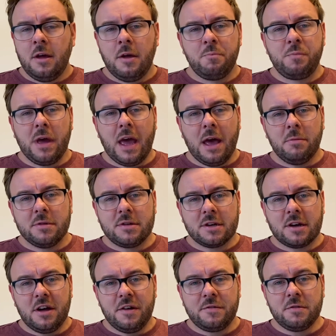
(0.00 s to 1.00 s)
being able to
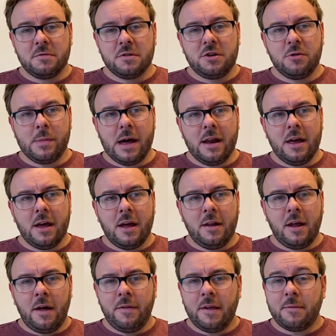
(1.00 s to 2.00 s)
kind of talk to you about it,
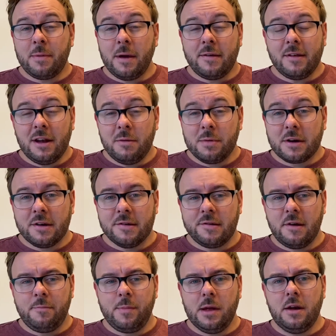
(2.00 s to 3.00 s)
and that's basically because
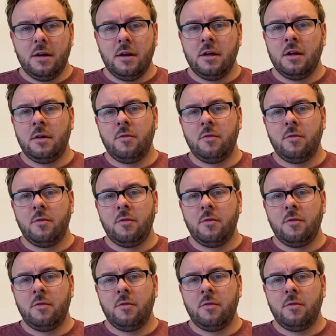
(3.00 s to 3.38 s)
I've been